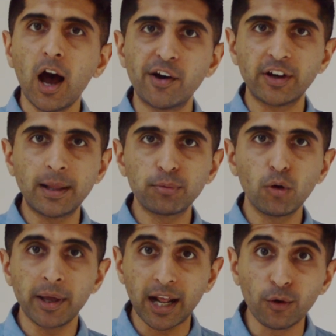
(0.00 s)
of
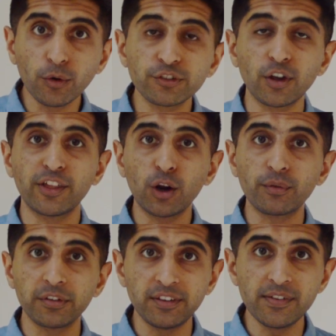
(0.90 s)
unemployment, and also they're not
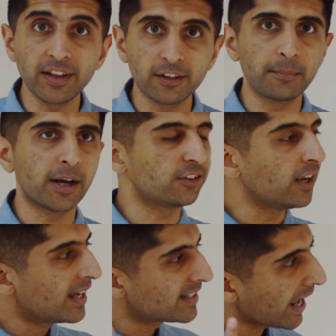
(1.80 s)
receiving as much
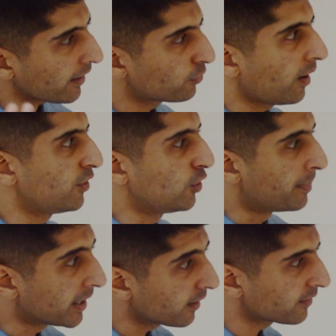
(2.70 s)
tax revenue
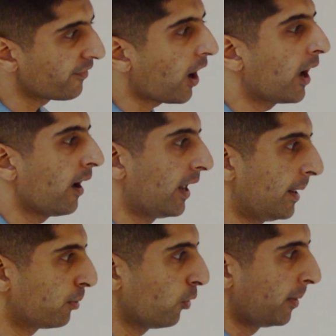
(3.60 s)
because of higher
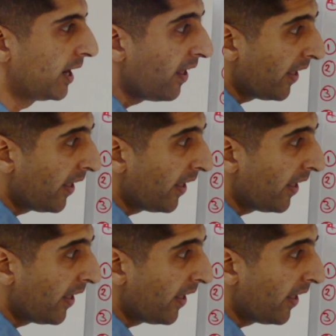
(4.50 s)
unemployment.